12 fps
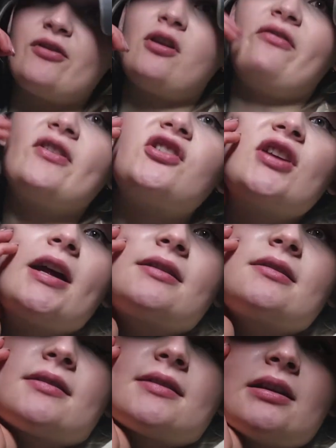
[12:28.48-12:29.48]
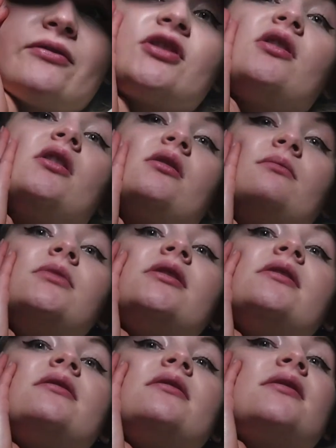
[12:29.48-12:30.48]
an office yet because I live at home
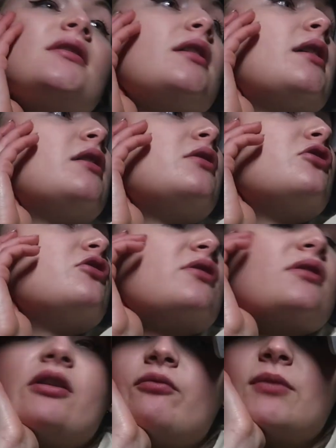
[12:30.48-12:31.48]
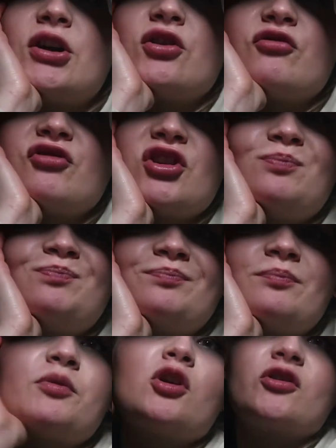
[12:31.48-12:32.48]
and I just have my own room.
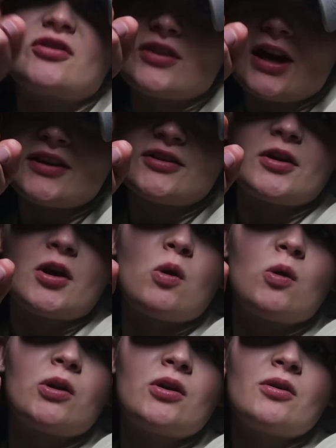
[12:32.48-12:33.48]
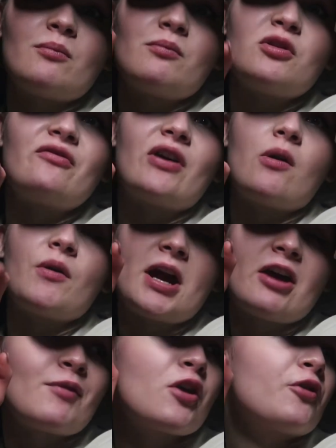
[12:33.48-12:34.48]
But that is the goal. Move out and
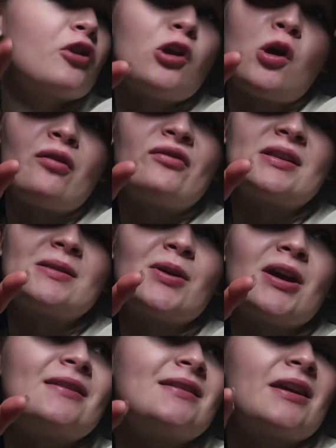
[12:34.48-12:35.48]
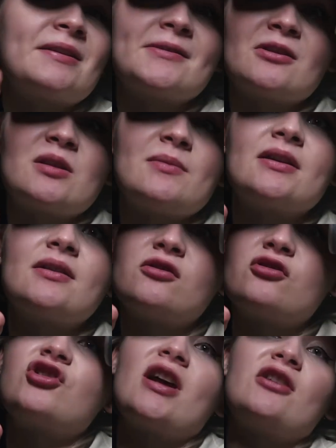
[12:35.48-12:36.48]
have my own little office space, and it's going to be
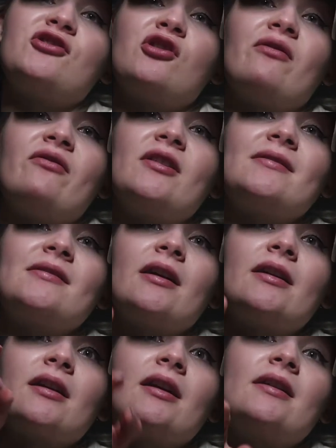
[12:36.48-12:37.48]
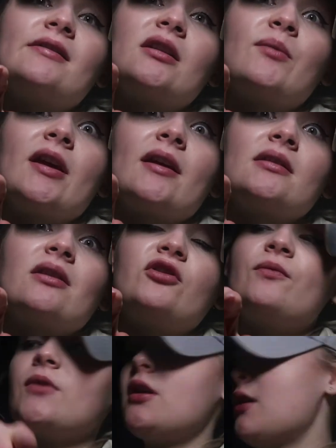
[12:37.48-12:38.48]
such an edgy office, like it's going to be next level.